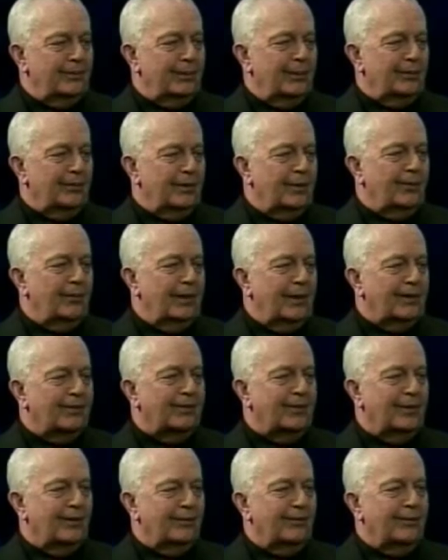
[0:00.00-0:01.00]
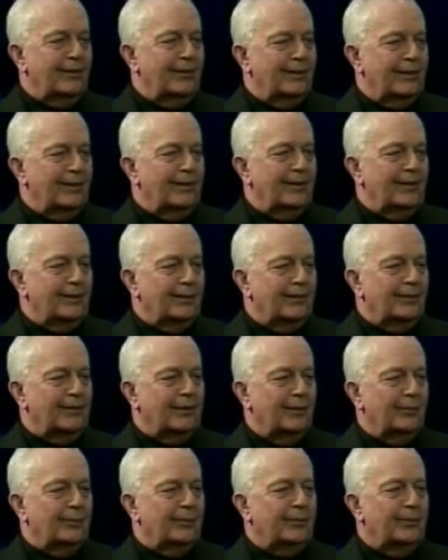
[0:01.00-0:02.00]
ship some of that stuff in
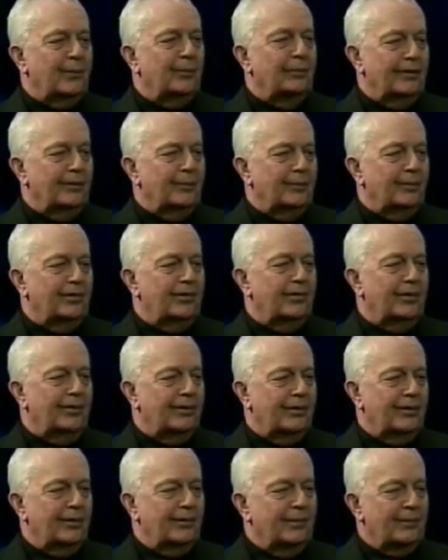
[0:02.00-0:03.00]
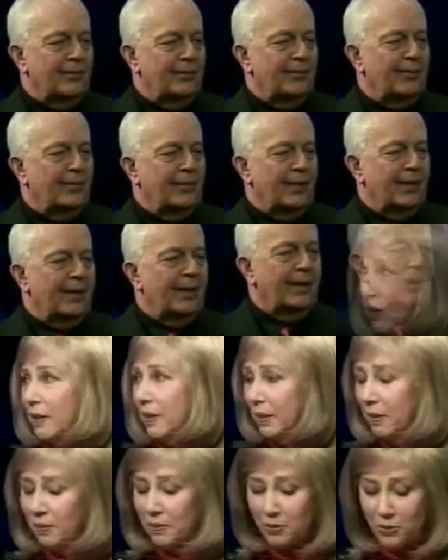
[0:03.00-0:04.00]
a position. I'm sure.
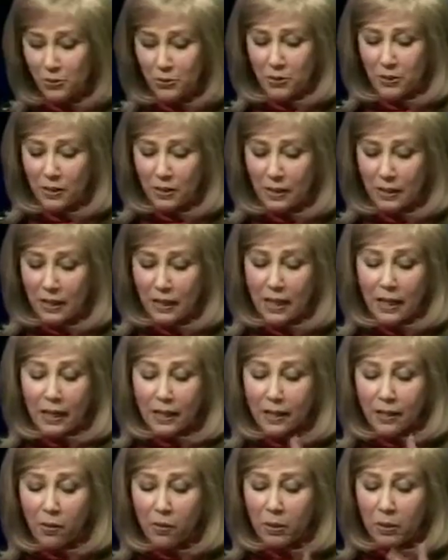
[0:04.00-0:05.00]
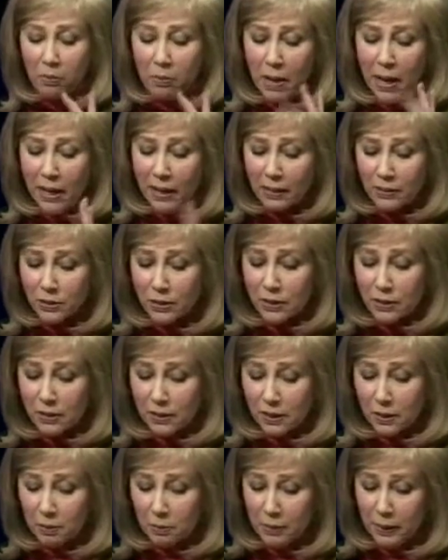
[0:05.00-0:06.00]
Going back
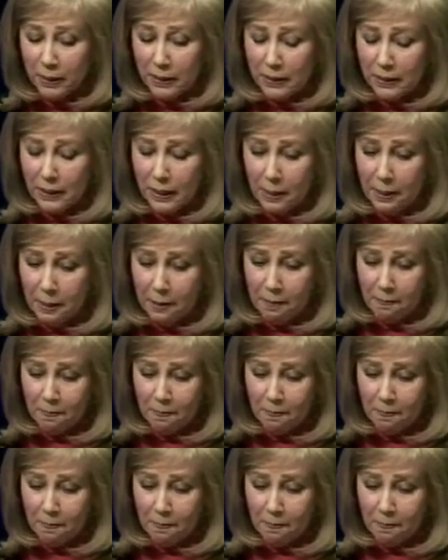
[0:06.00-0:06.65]
just a little bit,